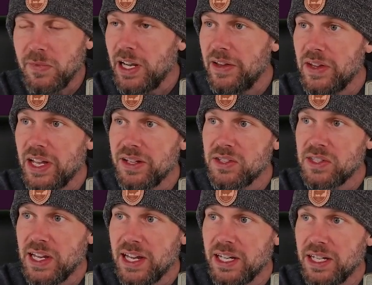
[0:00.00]
and then
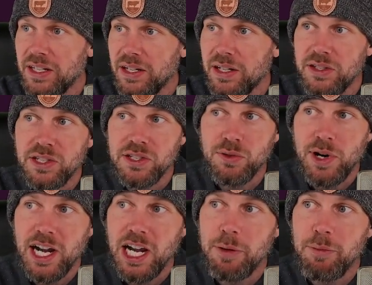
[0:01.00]
say
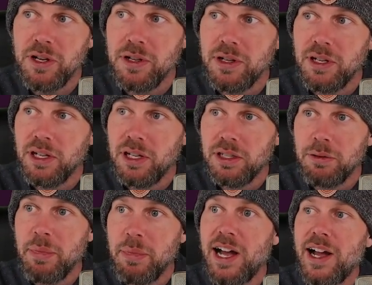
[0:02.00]
describe
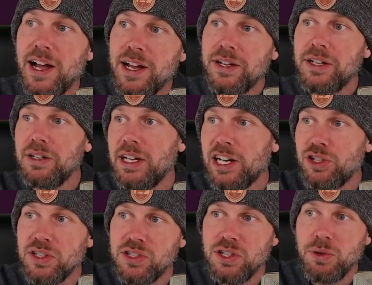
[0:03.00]
pod, actually
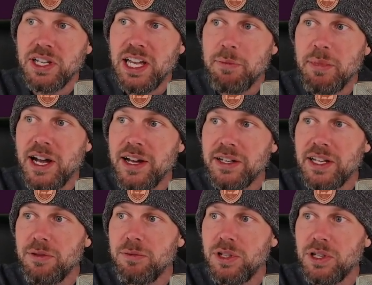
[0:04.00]
let's do a get pod
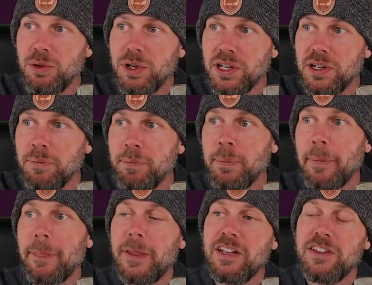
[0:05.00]
again really quick,
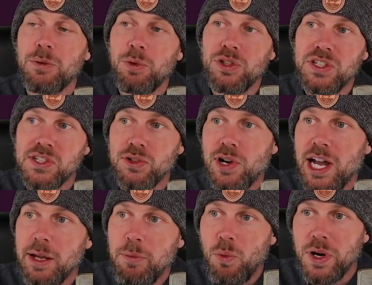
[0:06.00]
and then we'll
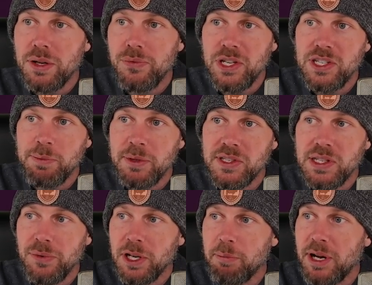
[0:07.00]
describe one of these
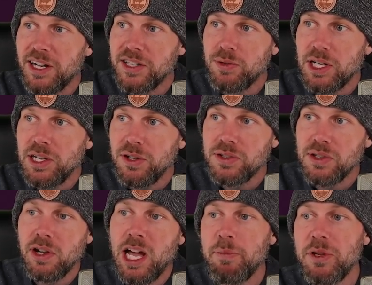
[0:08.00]
specific pods right here. So I'll
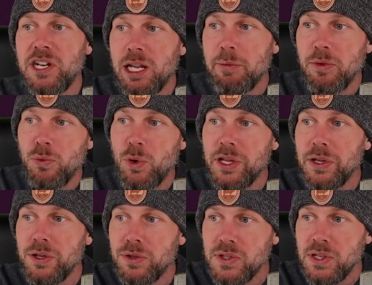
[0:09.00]
copy the name of one of
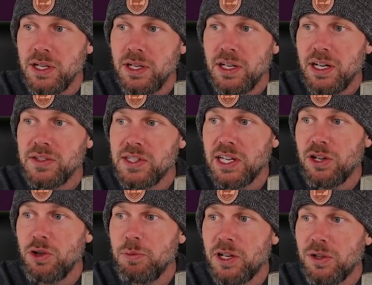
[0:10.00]
those and say
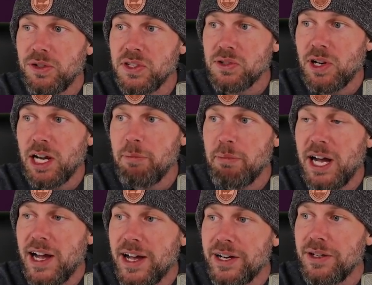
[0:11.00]
kubectl describe
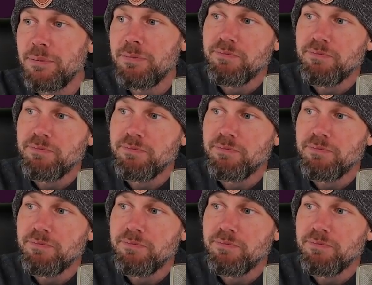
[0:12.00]
pod